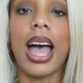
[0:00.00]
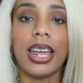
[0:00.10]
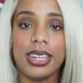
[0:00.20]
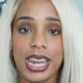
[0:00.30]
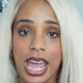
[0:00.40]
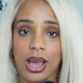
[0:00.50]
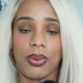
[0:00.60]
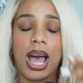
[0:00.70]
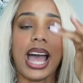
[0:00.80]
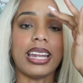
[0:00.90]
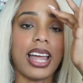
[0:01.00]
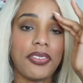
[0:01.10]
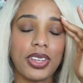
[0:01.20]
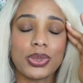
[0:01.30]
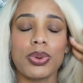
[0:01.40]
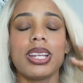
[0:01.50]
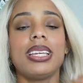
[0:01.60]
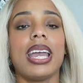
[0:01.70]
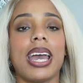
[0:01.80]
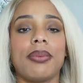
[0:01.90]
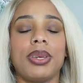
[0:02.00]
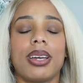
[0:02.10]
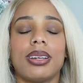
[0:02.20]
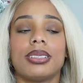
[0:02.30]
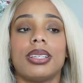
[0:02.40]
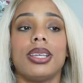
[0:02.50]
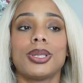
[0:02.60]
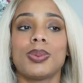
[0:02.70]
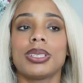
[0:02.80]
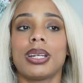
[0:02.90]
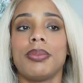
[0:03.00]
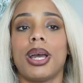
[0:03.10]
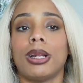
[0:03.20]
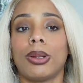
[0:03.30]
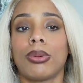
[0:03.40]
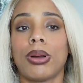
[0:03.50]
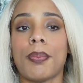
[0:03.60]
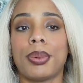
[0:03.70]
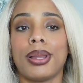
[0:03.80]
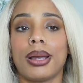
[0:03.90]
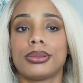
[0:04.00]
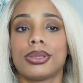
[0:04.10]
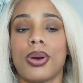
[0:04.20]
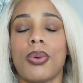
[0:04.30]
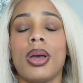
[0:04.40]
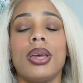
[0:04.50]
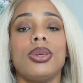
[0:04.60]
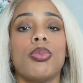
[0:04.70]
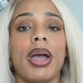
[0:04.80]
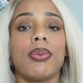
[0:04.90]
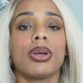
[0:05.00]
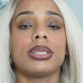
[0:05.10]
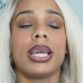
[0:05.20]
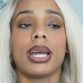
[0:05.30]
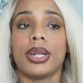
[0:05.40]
Now, I left this one in the end because this was going to be a little complex. So you might want to take a